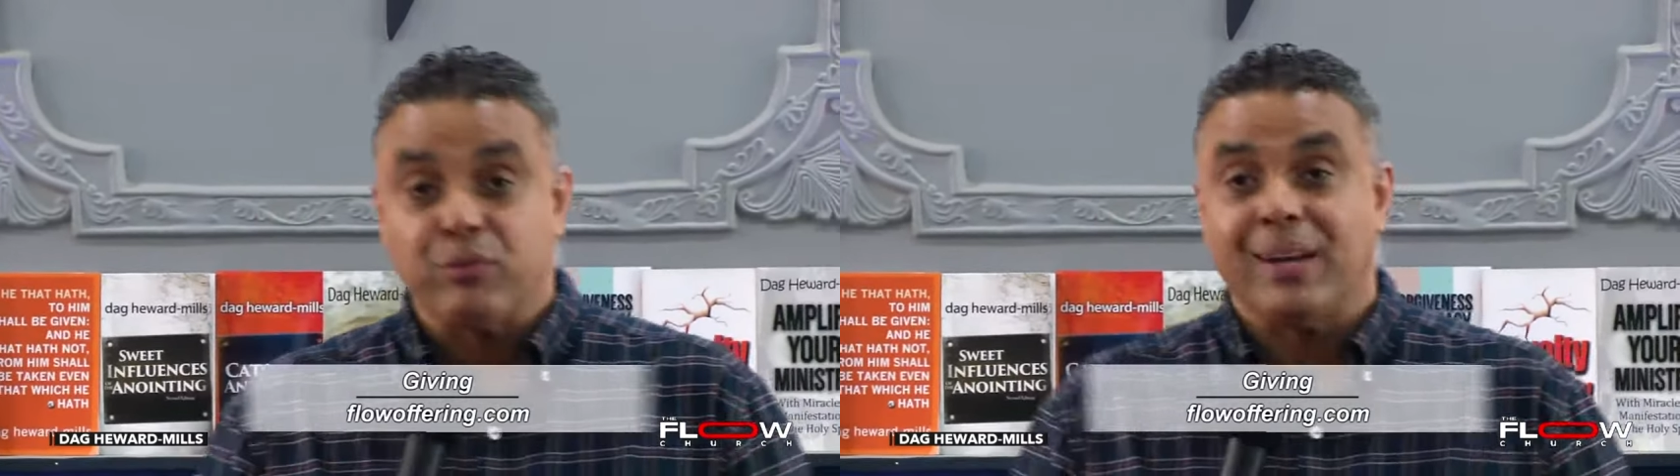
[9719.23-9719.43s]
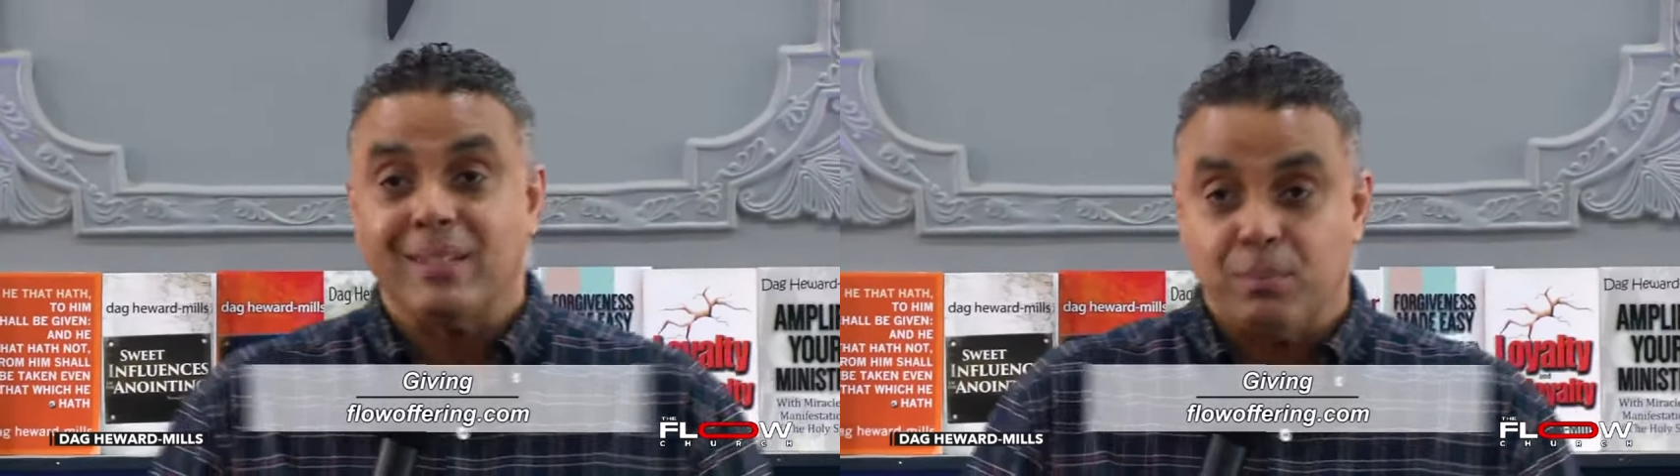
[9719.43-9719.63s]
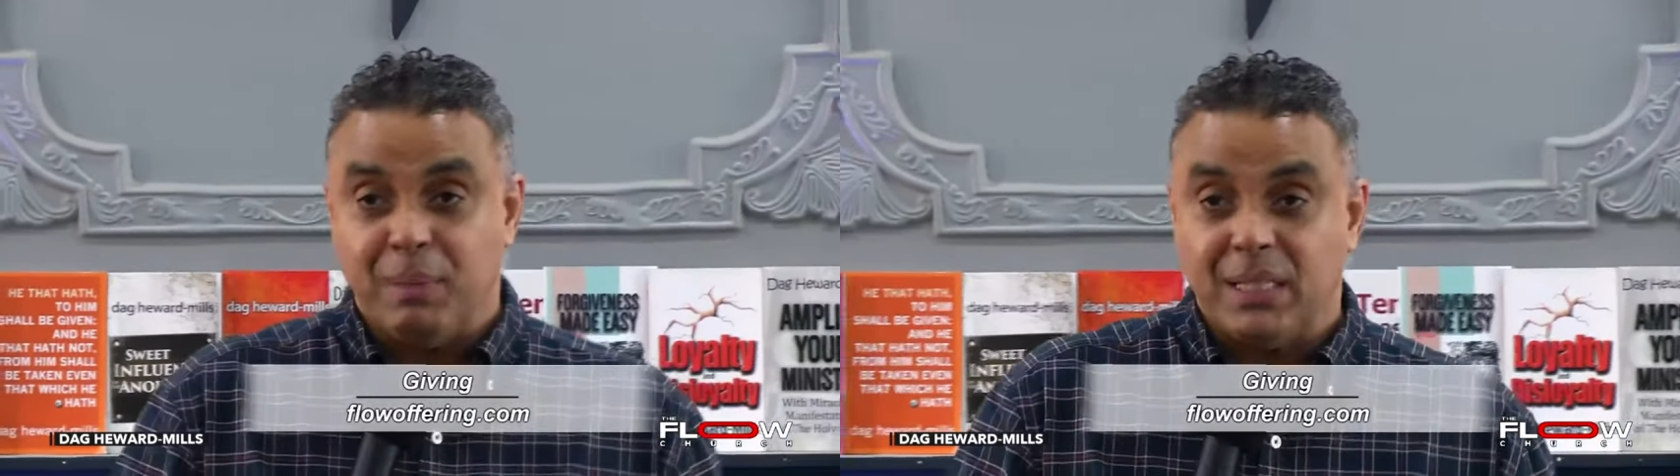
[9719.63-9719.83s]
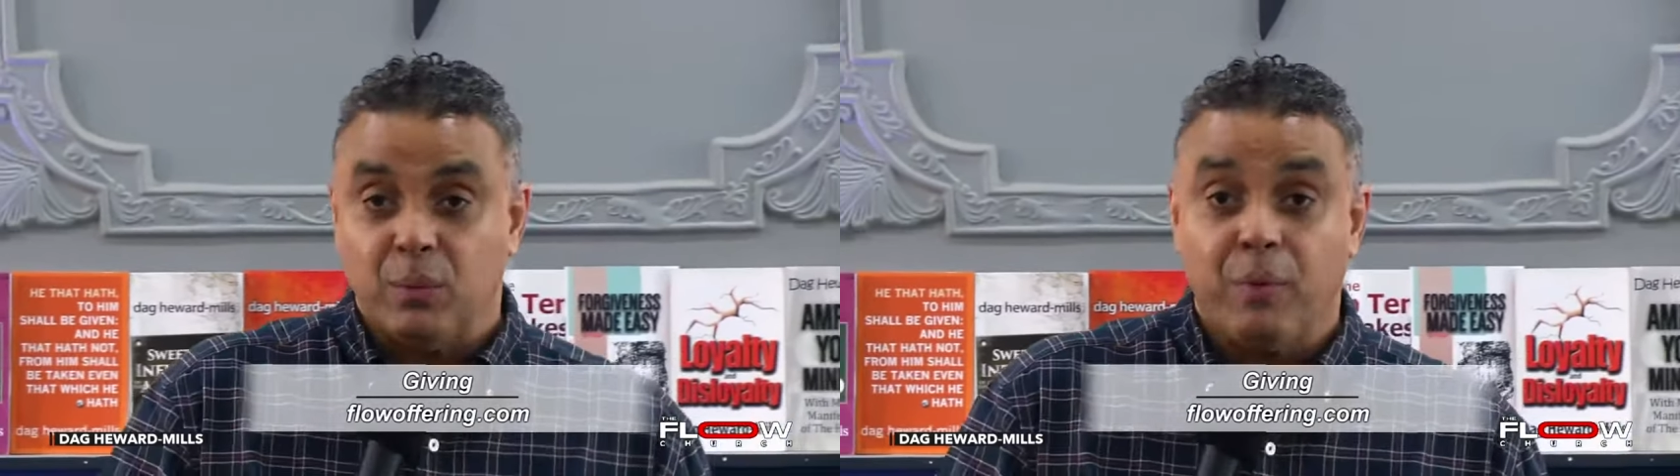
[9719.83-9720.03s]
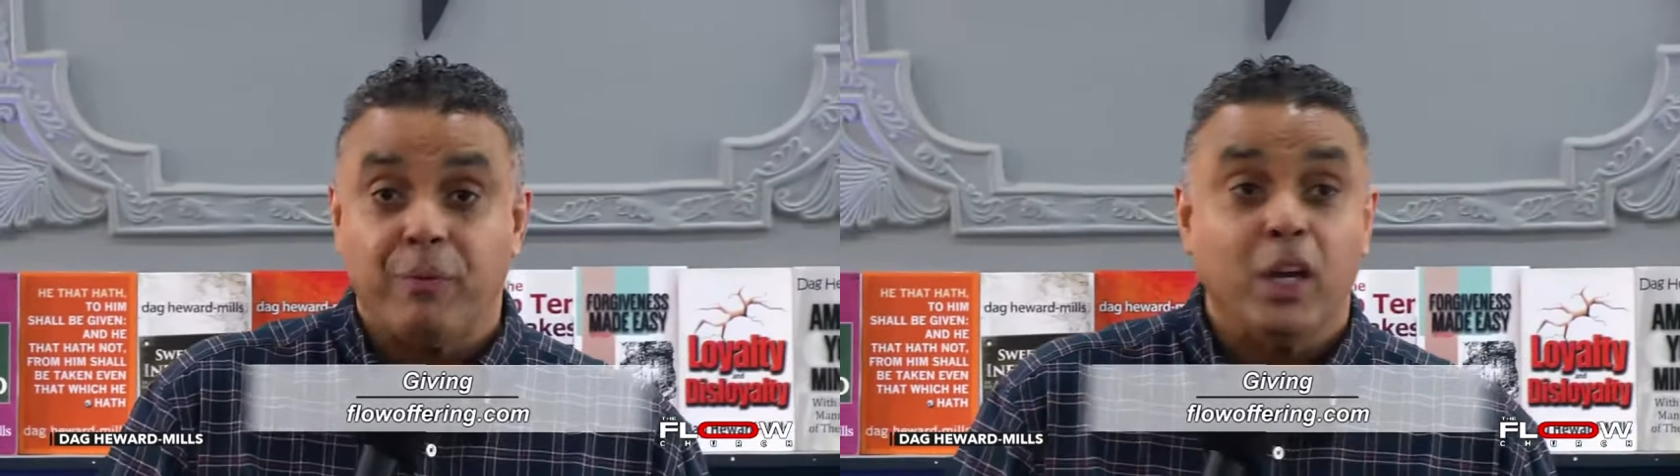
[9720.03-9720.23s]
transmission
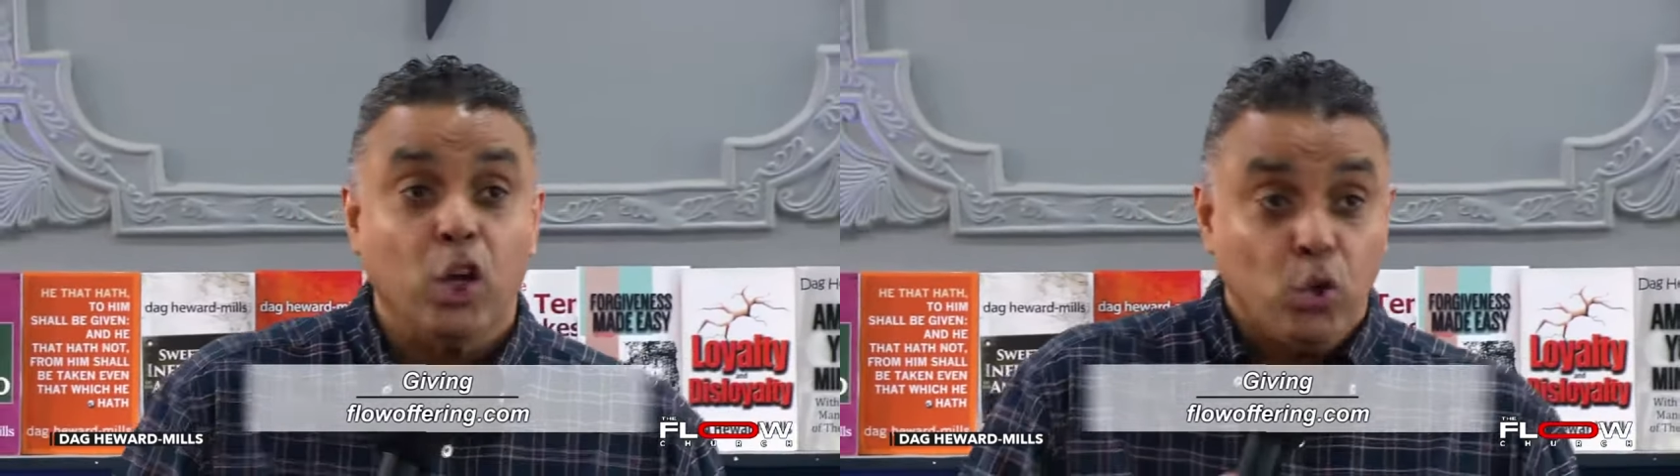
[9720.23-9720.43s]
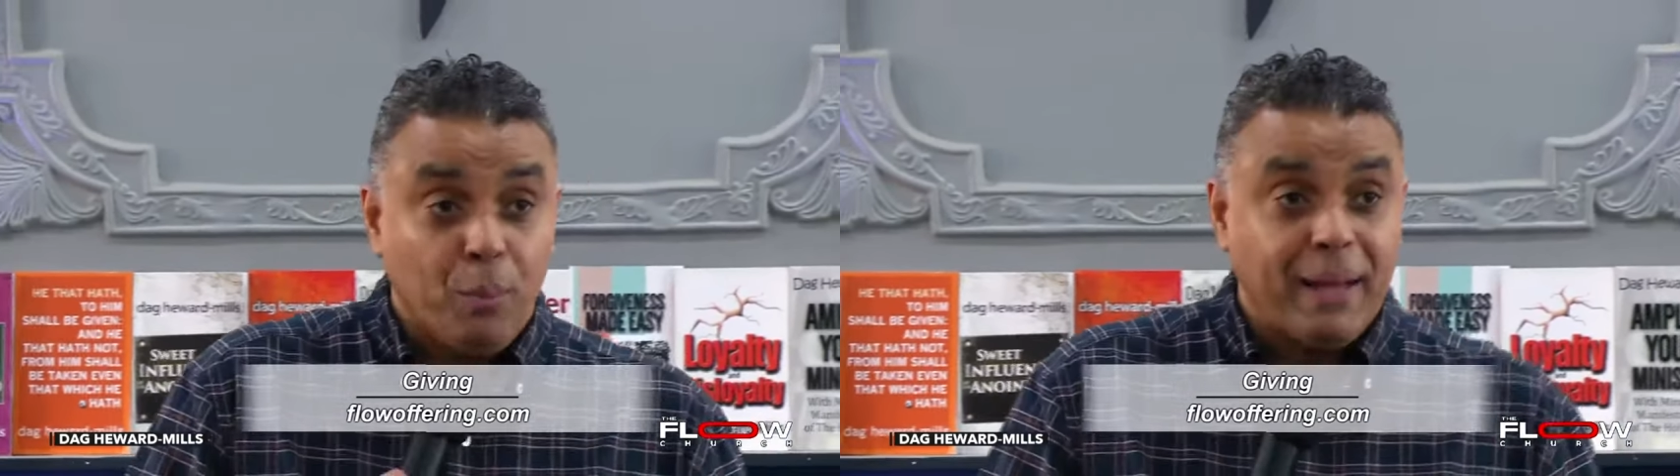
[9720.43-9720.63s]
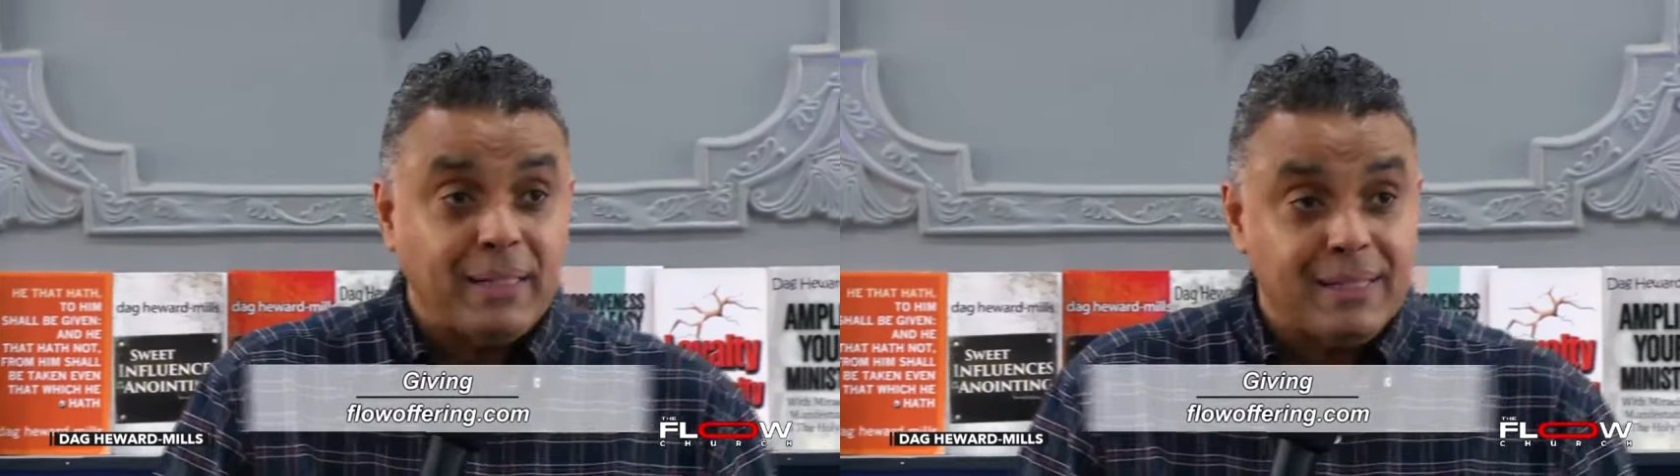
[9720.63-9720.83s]
with humans